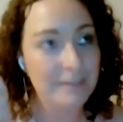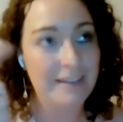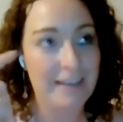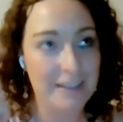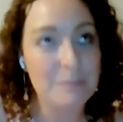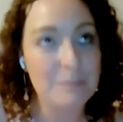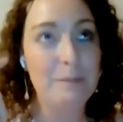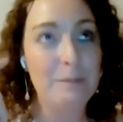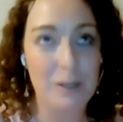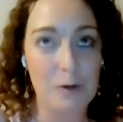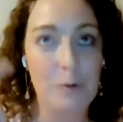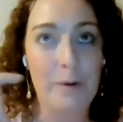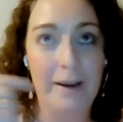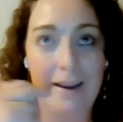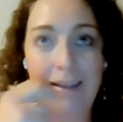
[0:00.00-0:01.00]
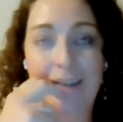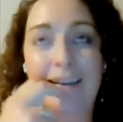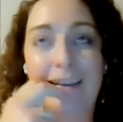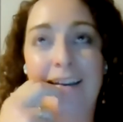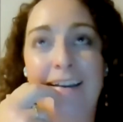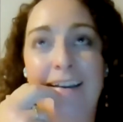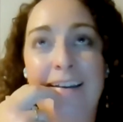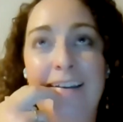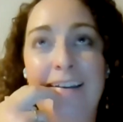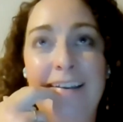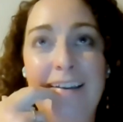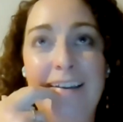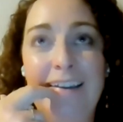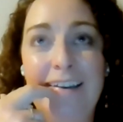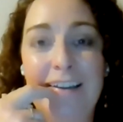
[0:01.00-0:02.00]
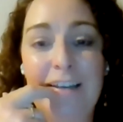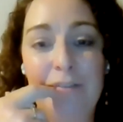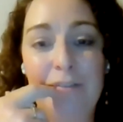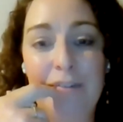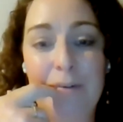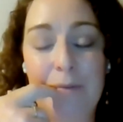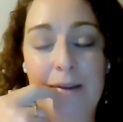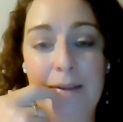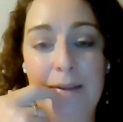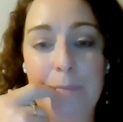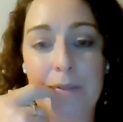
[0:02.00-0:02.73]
gets me going uh, in a lovely way.